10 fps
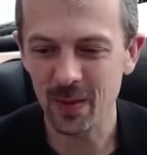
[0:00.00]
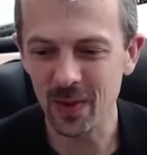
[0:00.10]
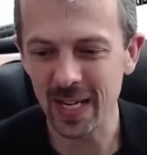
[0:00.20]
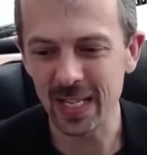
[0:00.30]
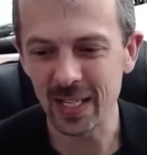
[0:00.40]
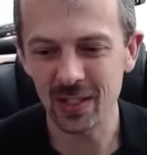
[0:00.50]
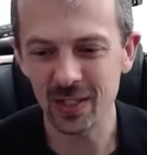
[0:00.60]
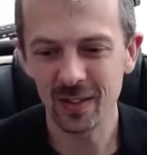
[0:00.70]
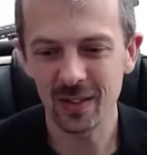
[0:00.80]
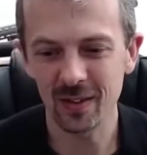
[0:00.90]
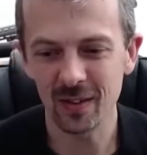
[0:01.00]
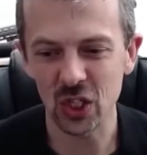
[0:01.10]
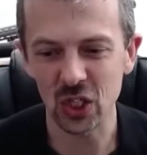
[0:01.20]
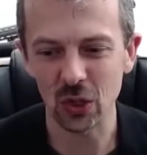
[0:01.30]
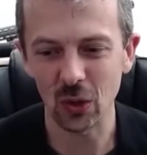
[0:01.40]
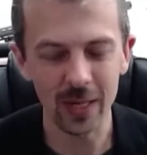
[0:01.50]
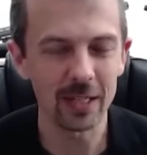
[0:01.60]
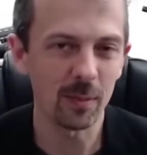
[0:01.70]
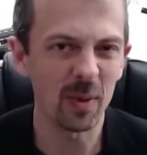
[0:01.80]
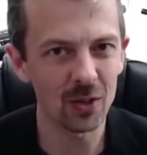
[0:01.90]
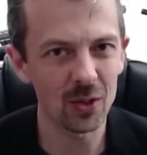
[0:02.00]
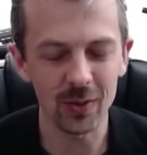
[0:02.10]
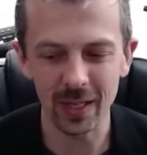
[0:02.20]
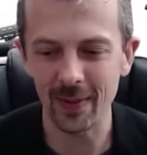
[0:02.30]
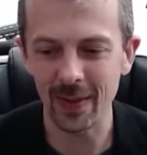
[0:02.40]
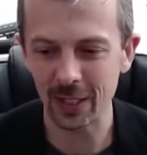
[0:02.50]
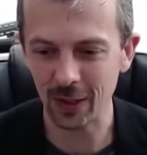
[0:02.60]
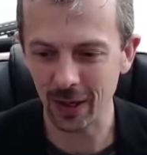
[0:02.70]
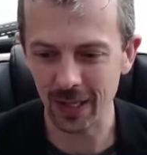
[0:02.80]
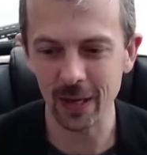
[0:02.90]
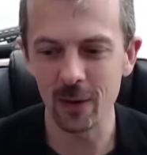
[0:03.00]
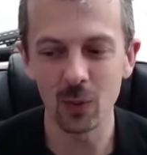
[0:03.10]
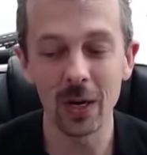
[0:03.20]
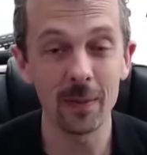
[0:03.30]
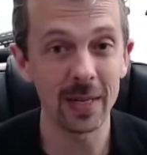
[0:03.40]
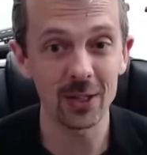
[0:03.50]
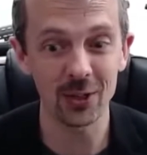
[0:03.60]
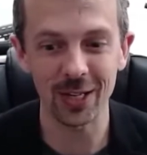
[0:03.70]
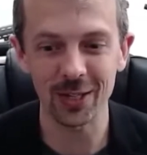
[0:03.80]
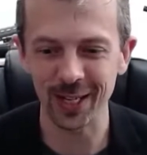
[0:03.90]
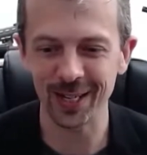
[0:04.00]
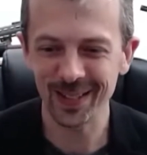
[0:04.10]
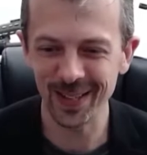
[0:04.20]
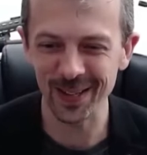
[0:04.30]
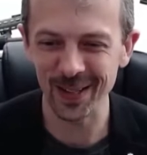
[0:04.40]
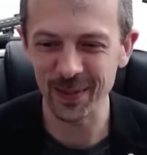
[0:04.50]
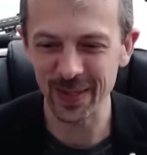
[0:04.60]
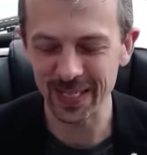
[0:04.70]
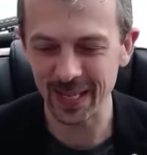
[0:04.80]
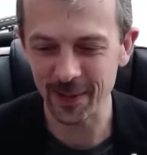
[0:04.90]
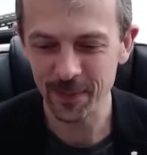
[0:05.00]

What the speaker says: it is, the stock isn't part of it, and that's kind of the overwhelming aesthetic that we see.